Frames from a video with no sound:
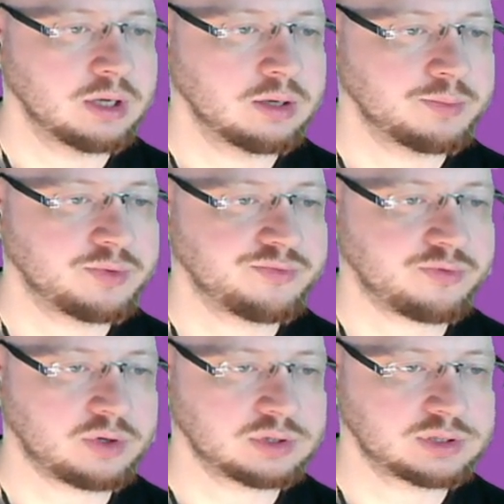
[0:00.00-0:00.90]
Put
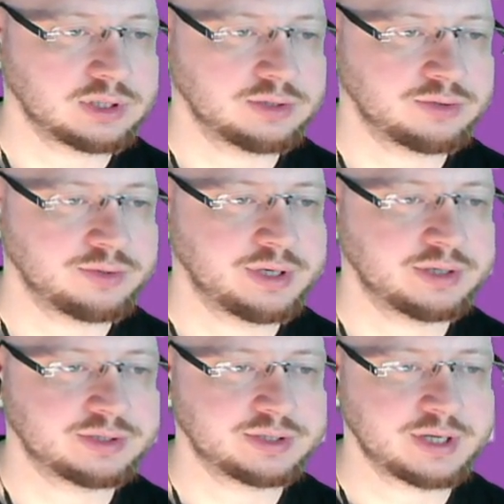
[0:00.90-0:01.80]
false into
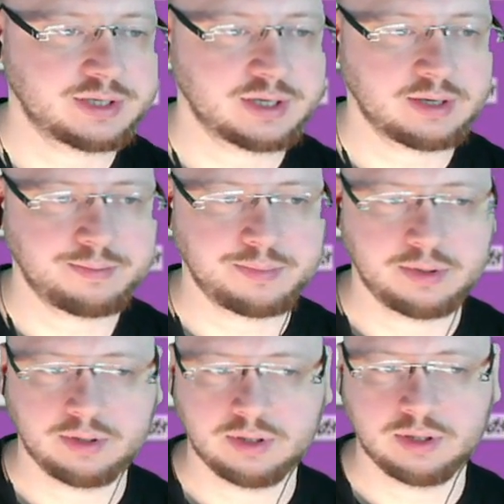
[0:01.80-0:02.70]
gear setup.
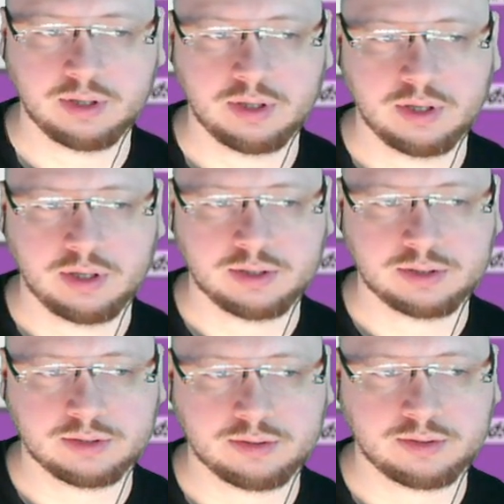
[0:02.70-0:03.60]

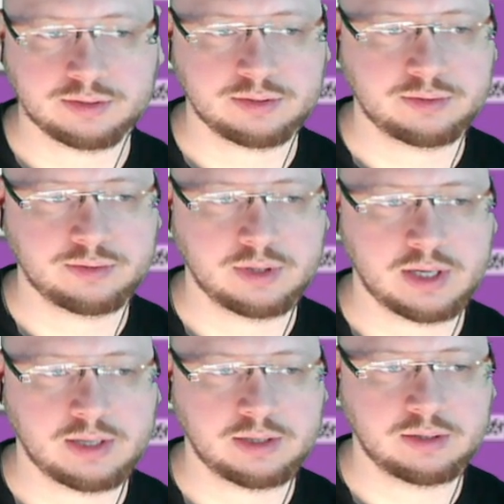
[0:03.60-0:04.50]
Set cursor to
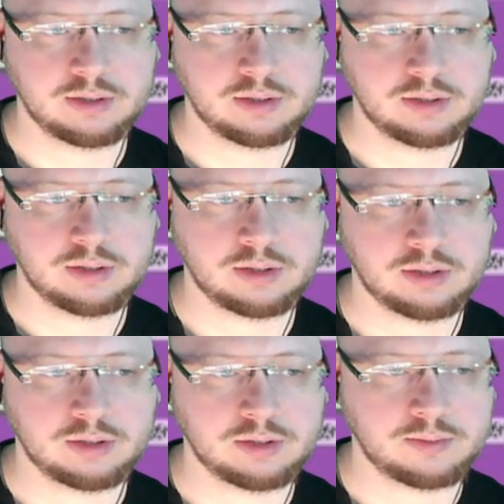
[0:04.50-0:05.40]
none.
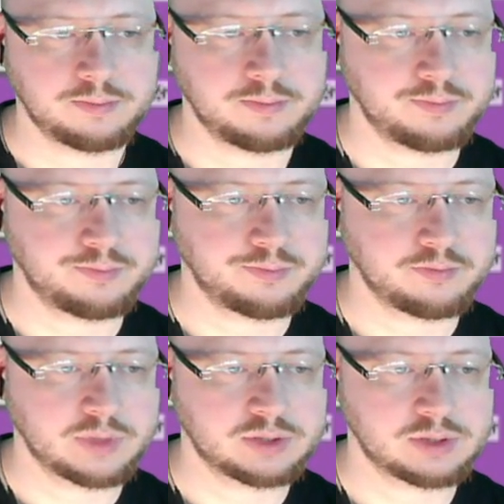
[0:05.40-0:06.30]

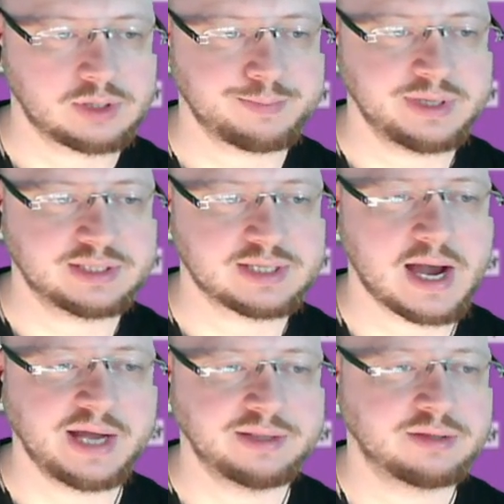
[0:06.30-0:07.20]
So that means
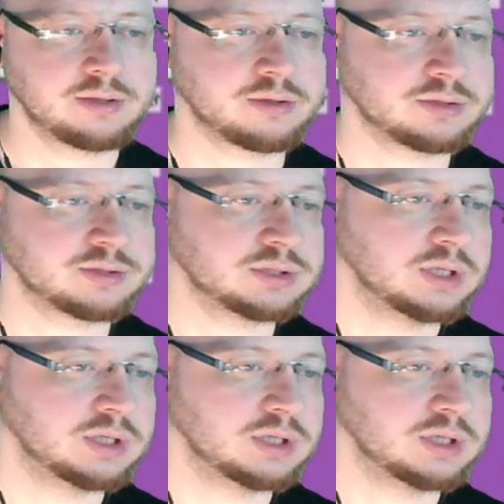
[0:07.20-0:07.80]
hide the cursor.